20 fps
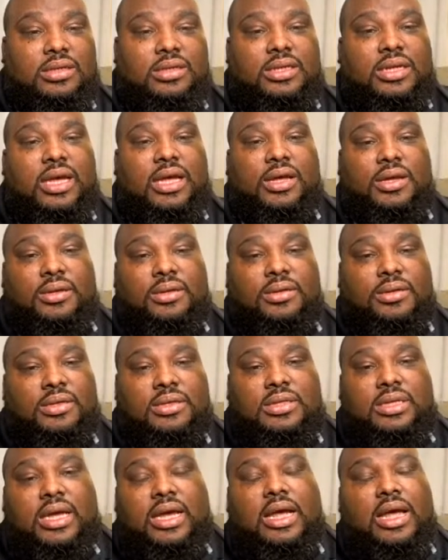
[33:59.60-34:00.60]
Yeah.
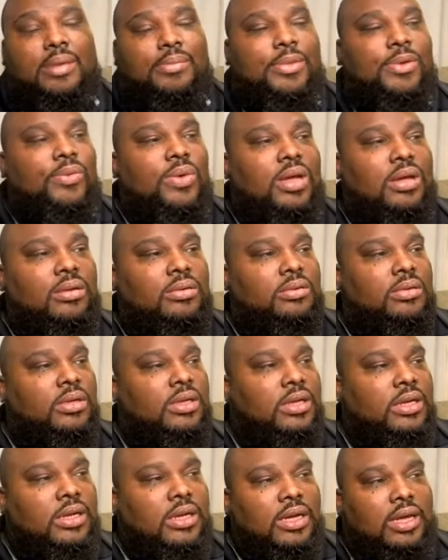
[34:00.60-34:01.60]

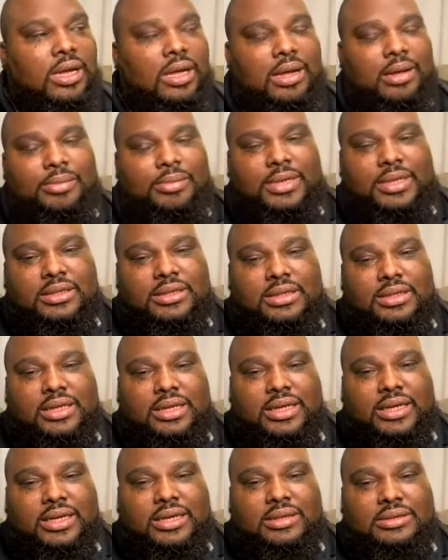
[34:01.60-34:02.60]
I
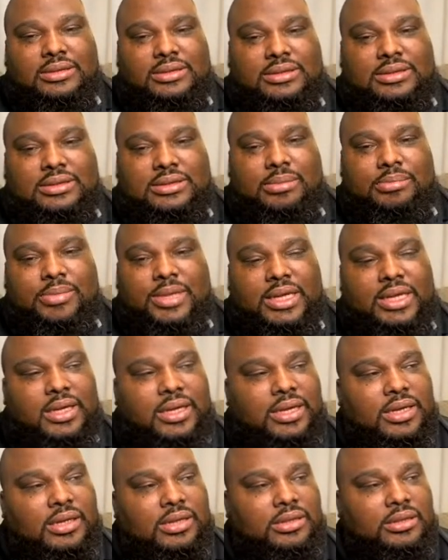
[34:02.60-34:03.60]
mean, to
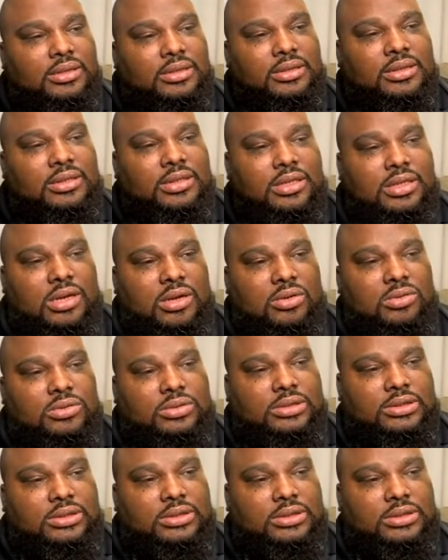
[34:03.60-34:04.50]
me, you know,